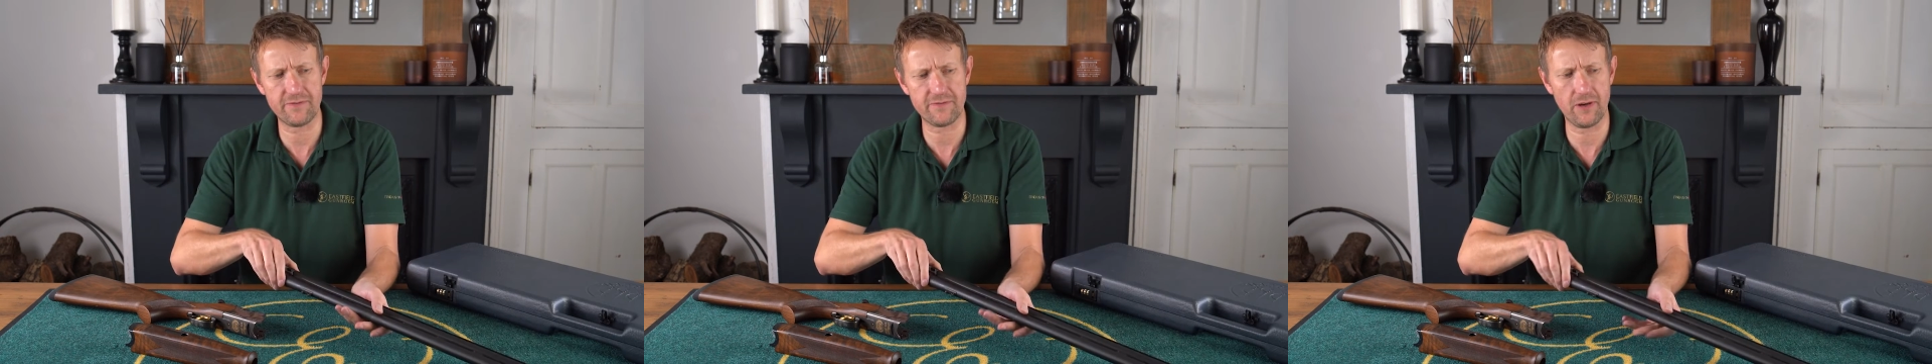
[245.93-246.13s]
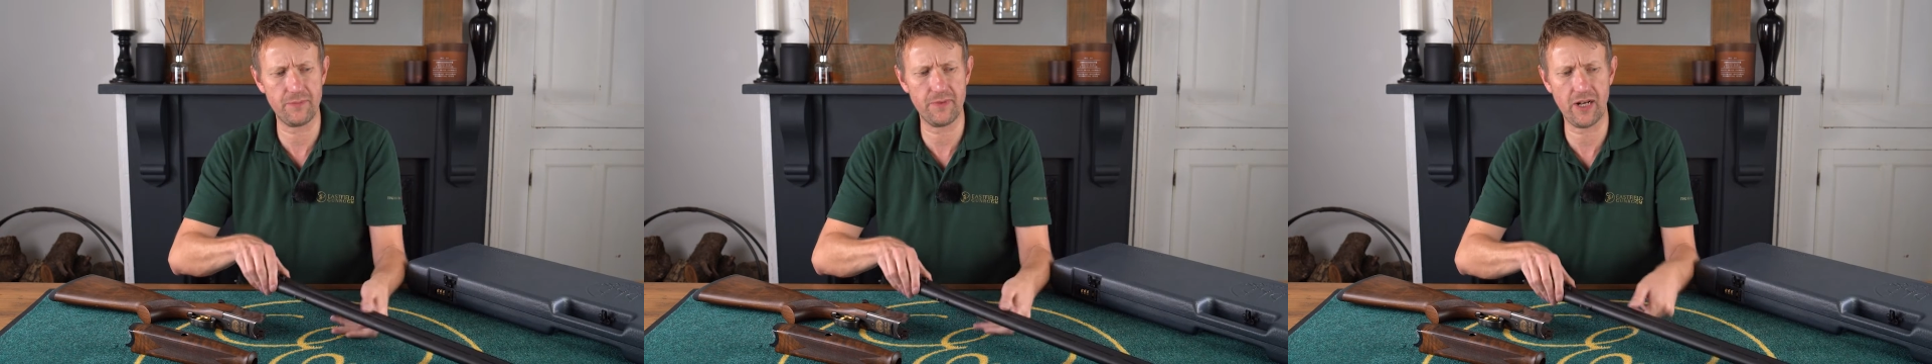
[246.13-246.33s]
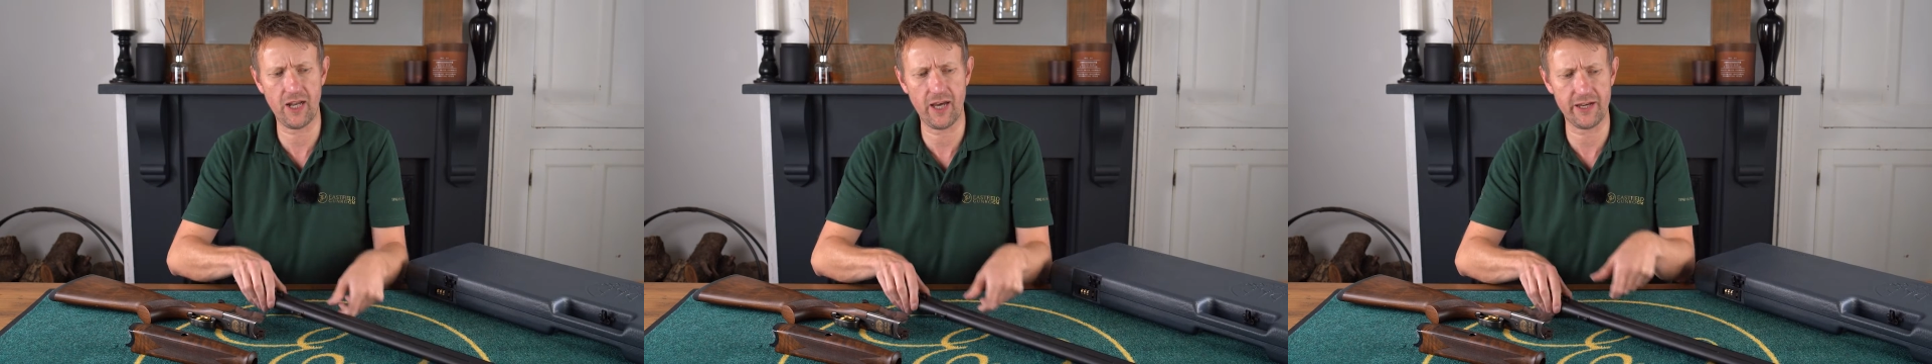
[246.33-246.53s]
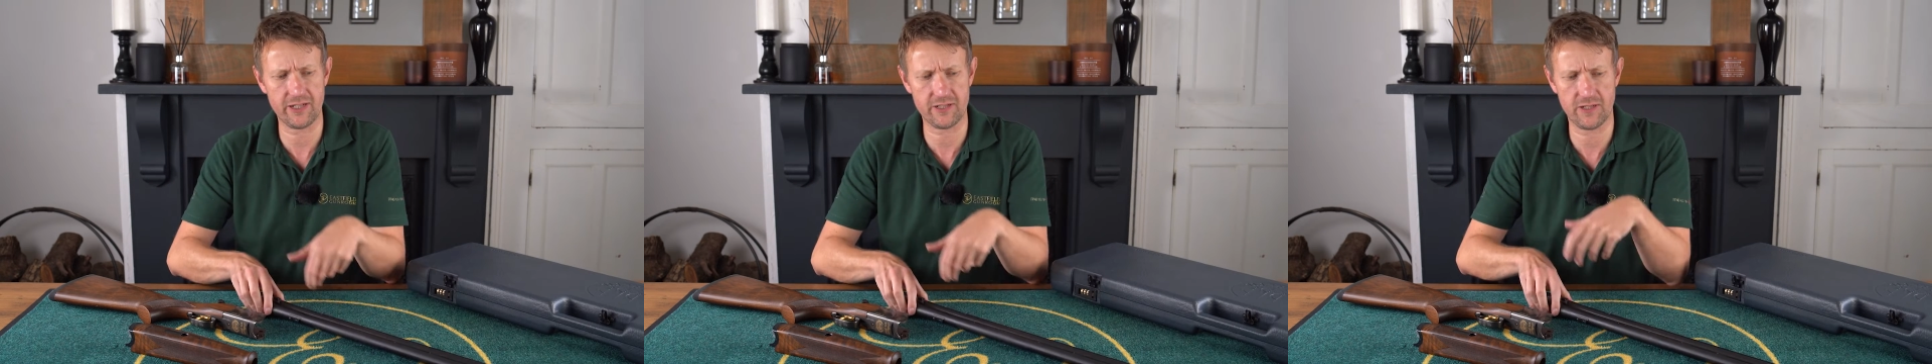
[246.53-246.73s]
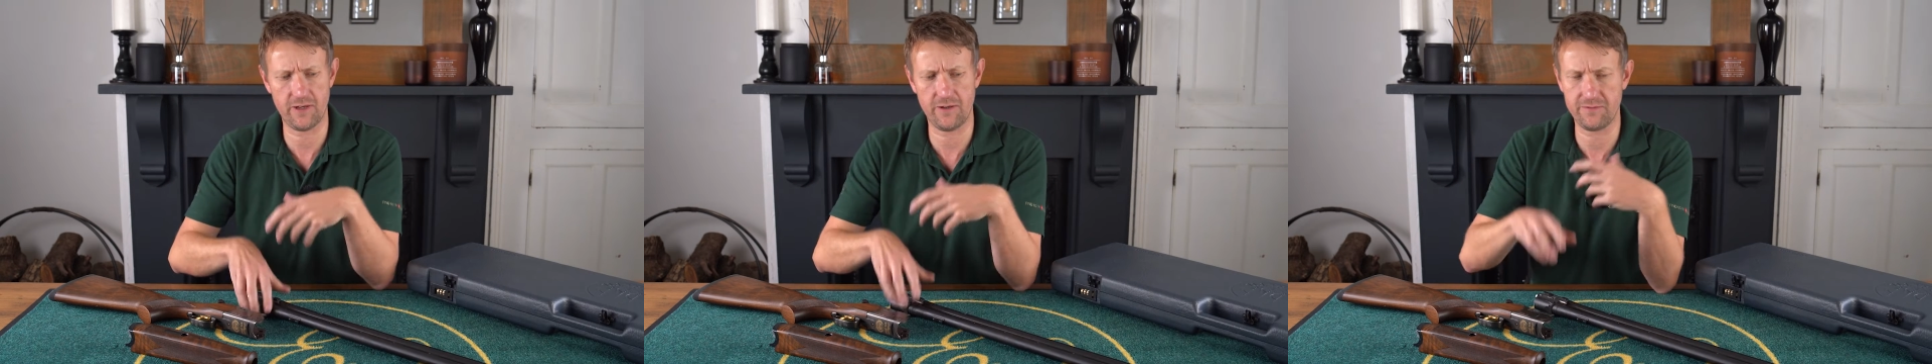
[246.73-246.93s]
from the
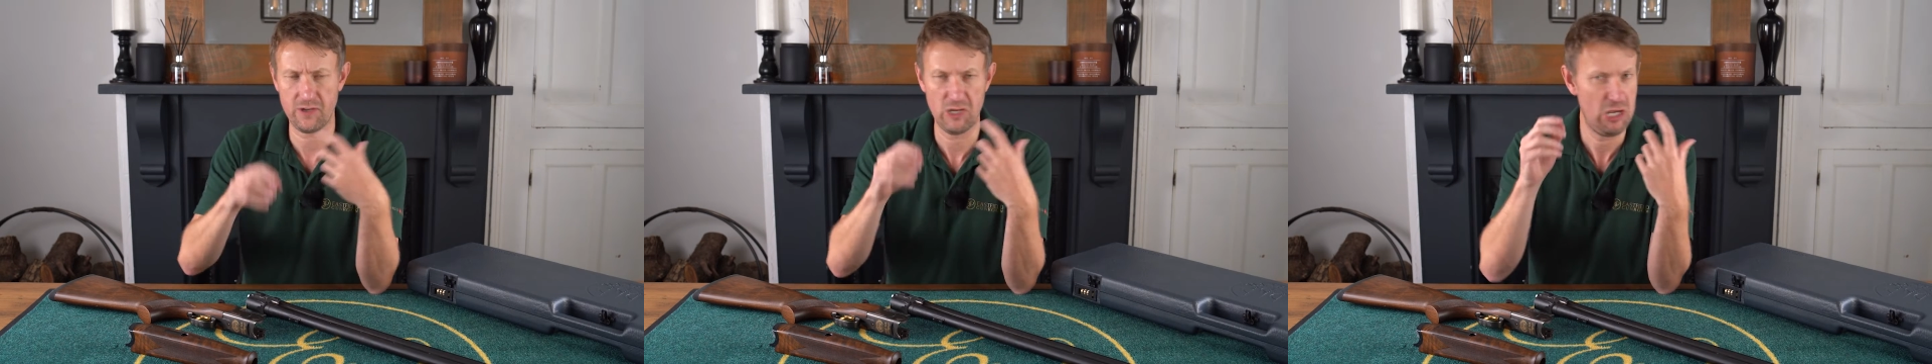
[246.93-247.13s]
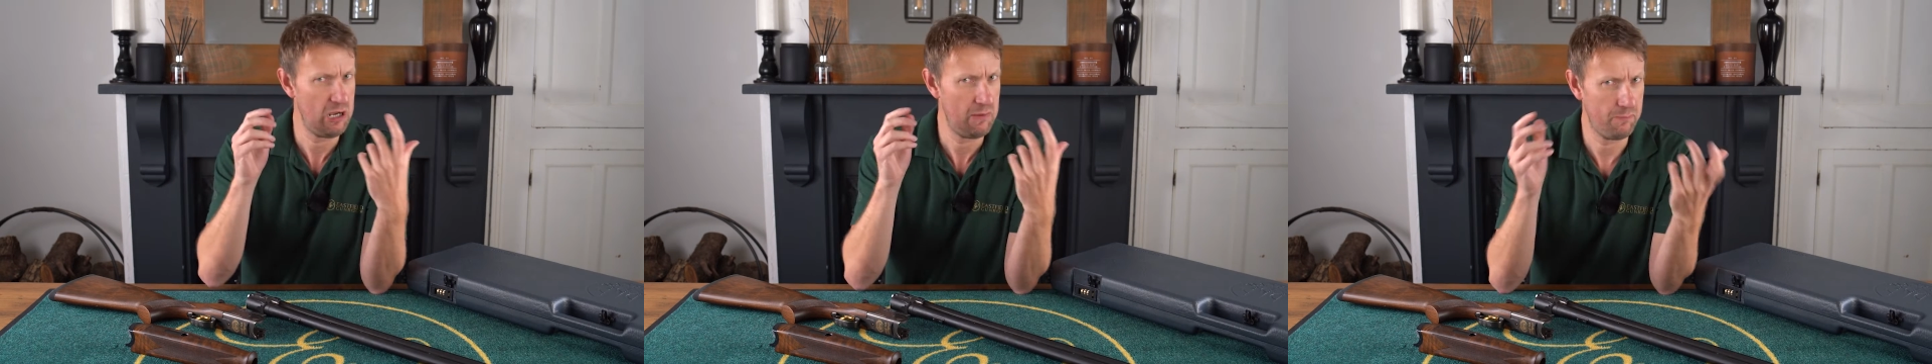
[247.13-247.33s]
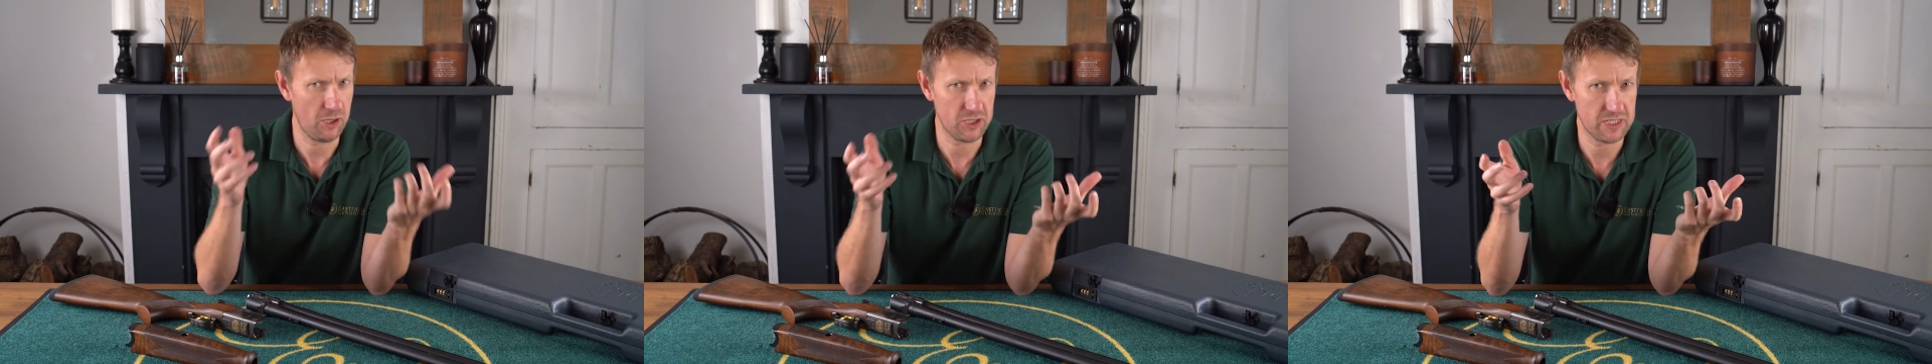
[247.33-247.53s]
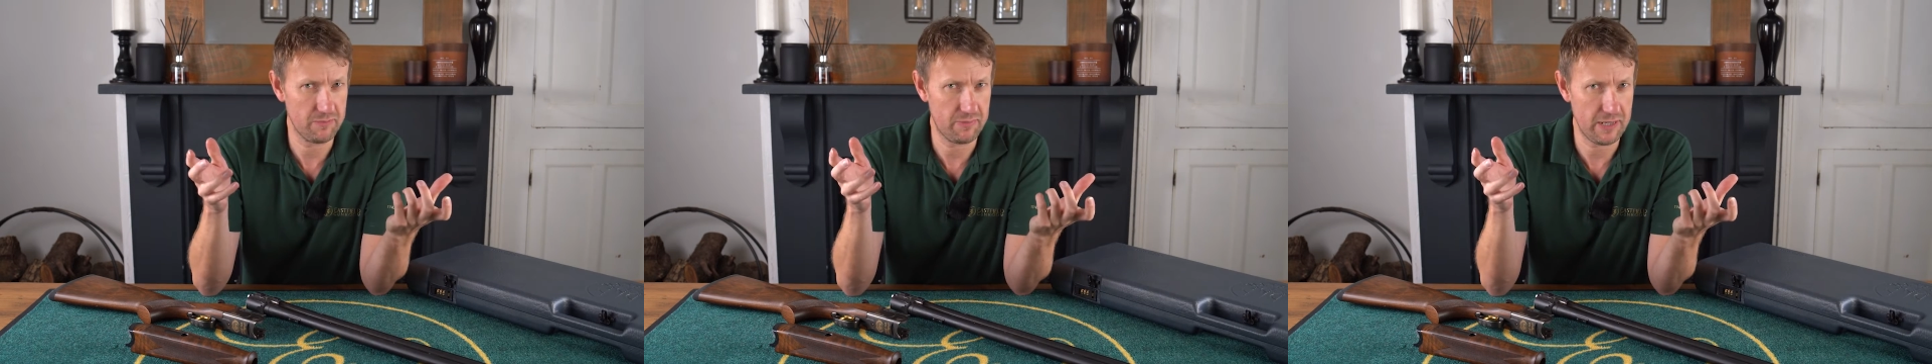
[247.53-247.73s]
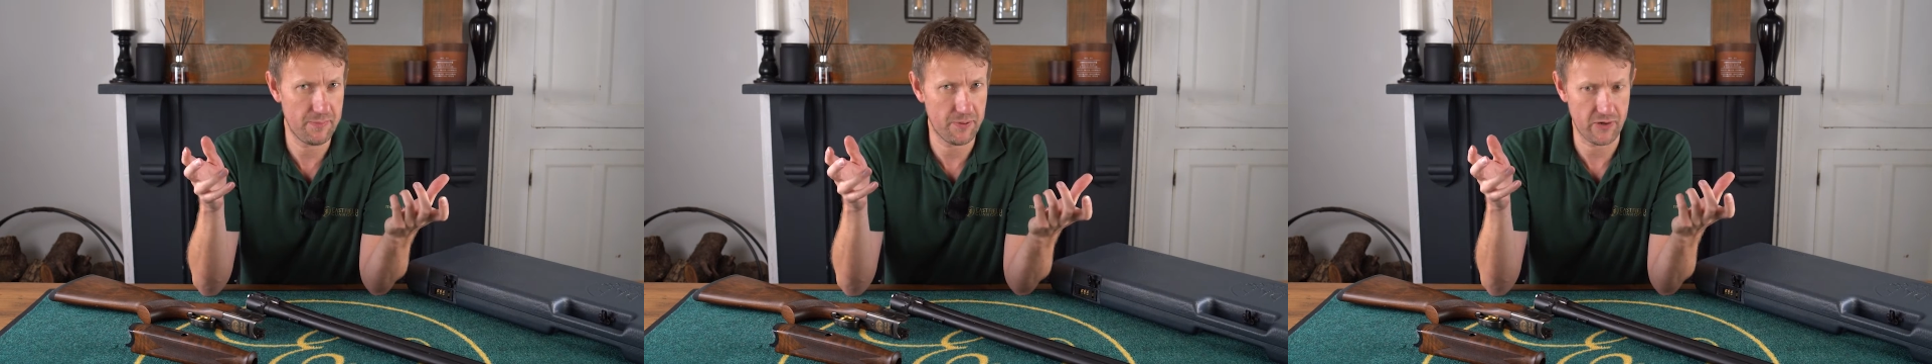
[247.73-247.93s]
likes of
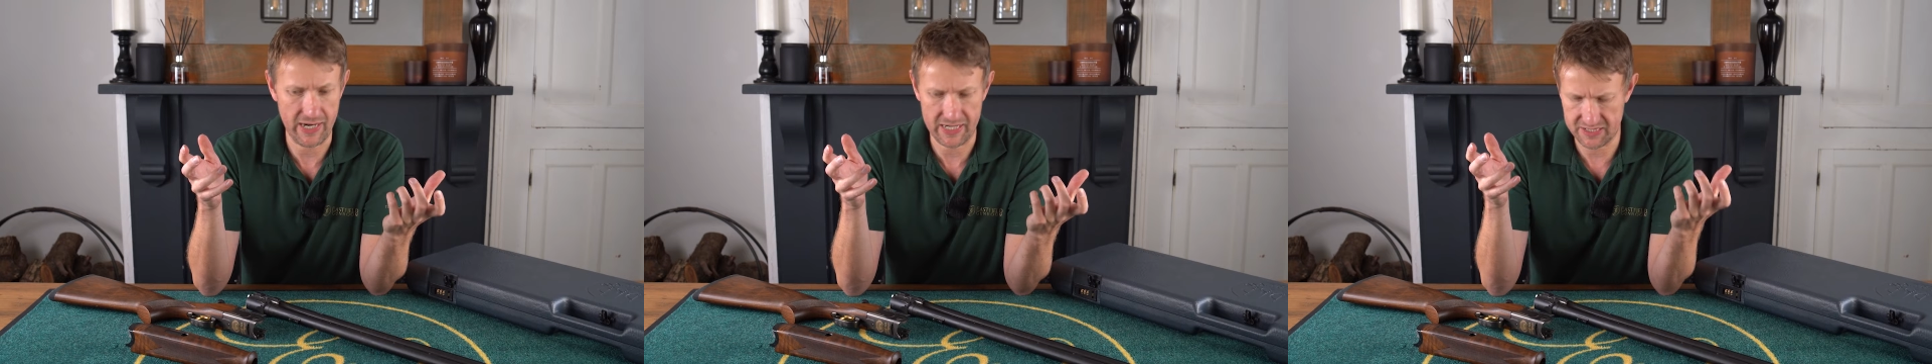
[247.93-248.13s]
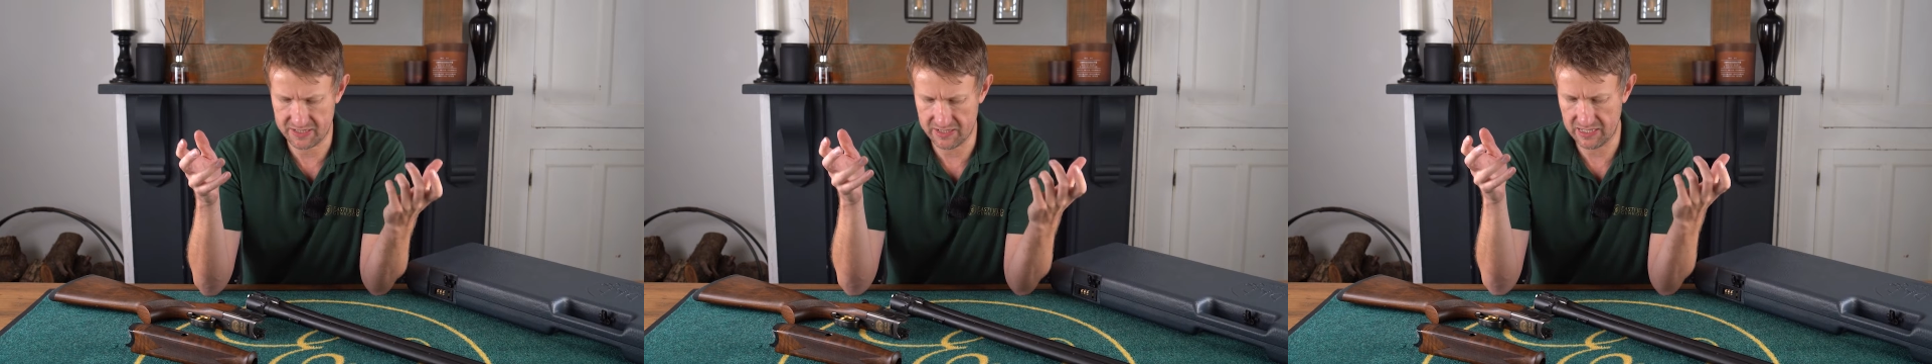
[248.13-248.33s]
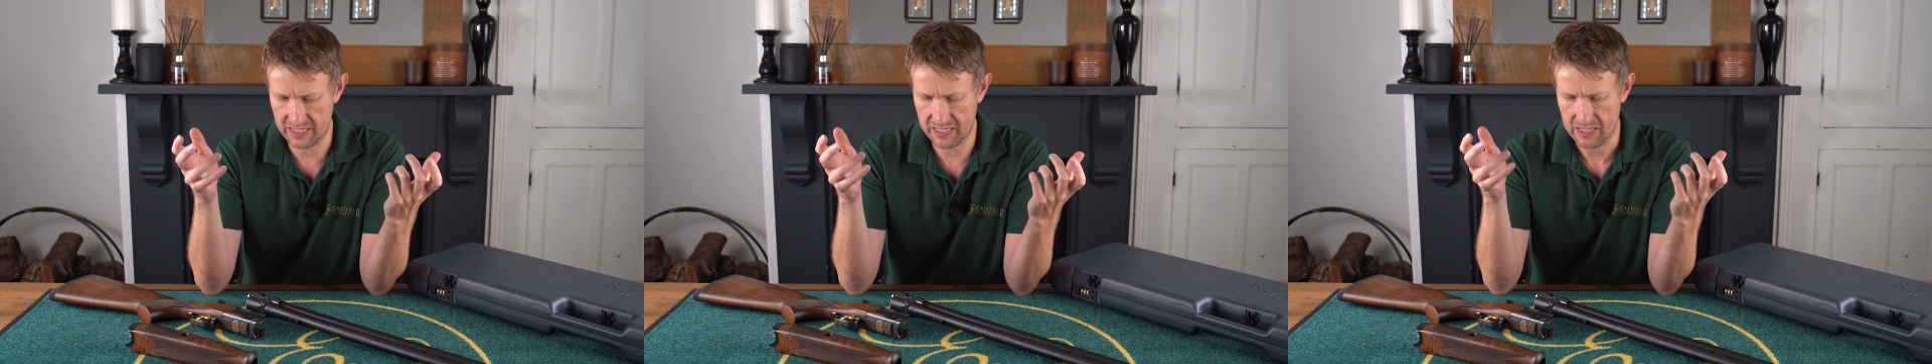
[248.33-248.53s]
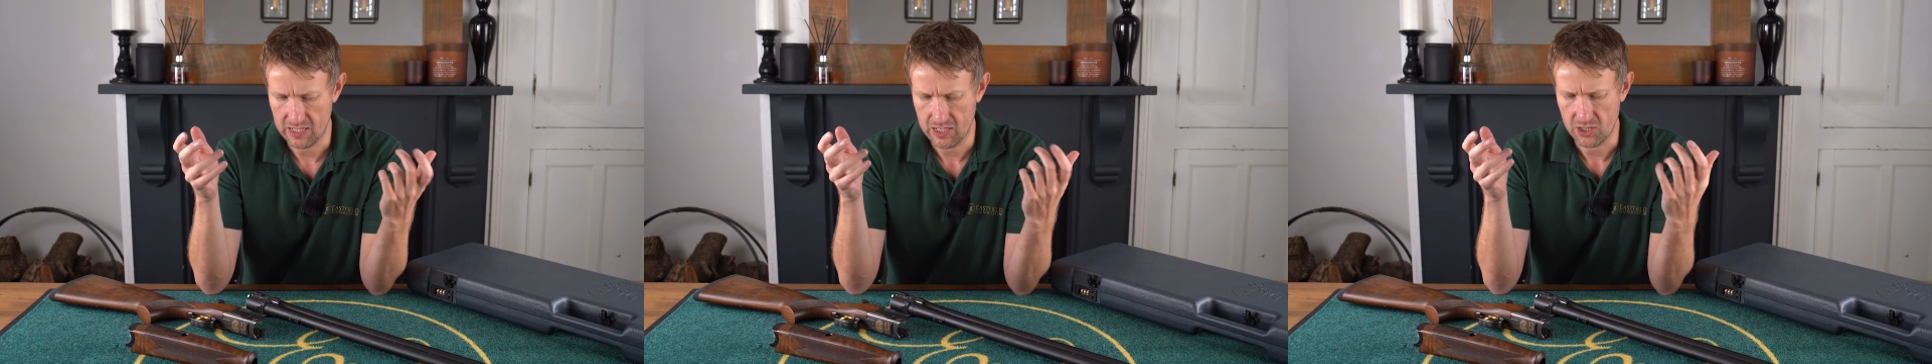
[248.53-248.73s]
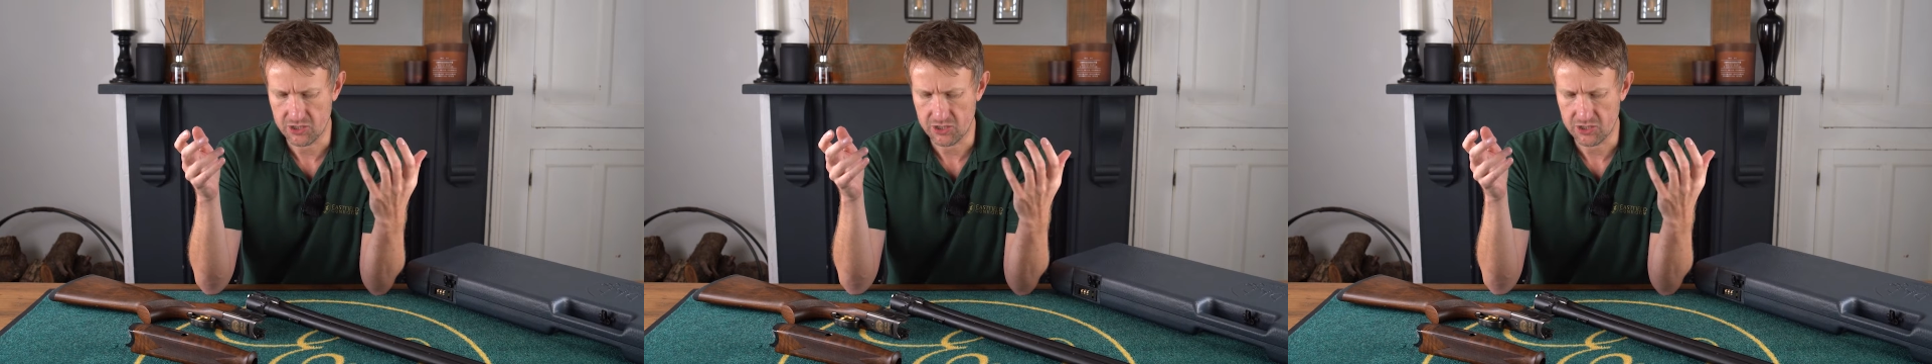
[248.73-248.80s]
possibly Perazzi,